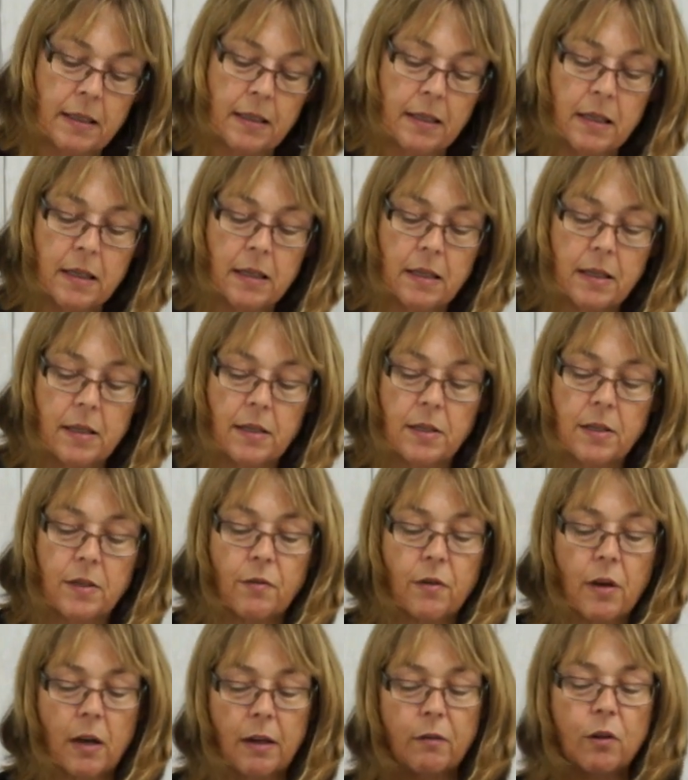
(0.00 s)
So we've
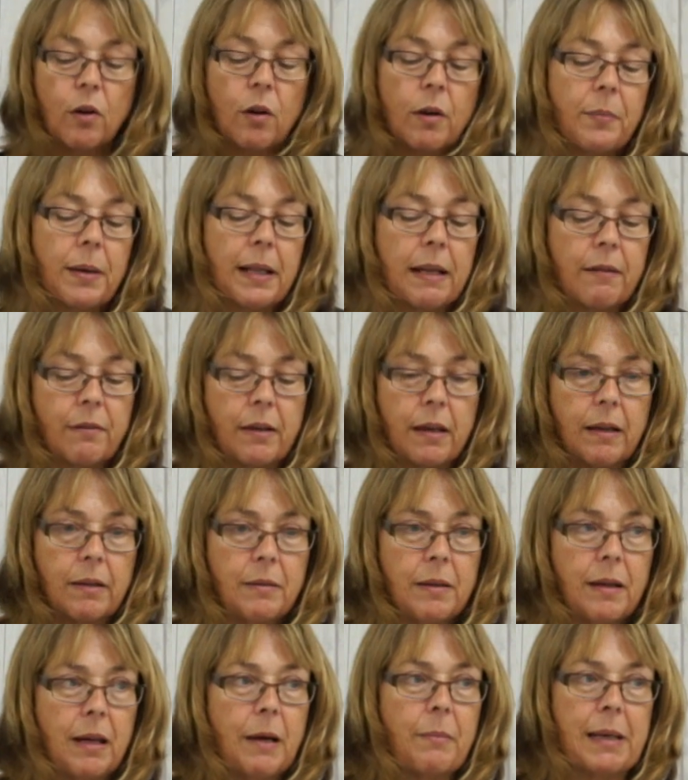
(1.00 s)
kind of got a bit of a
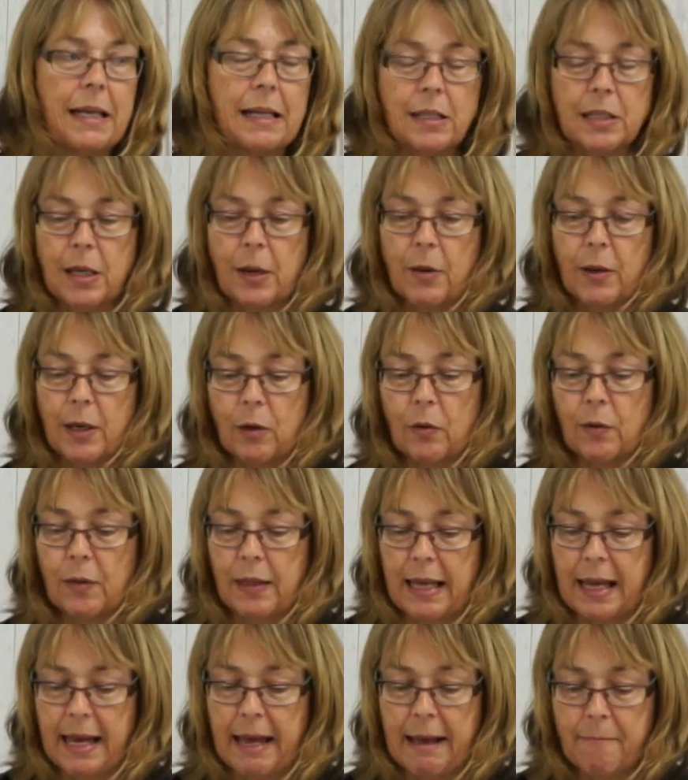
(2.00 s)
mix going on
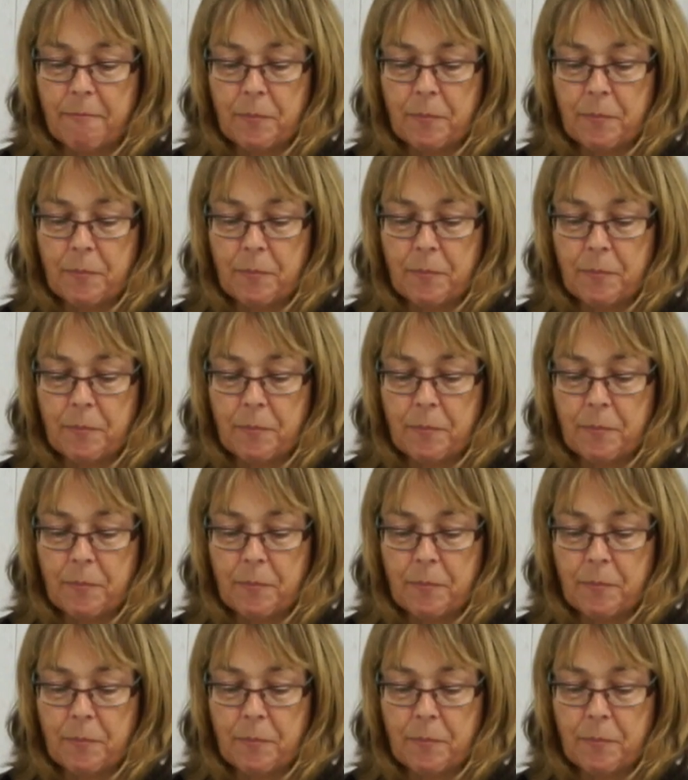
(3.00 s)
there.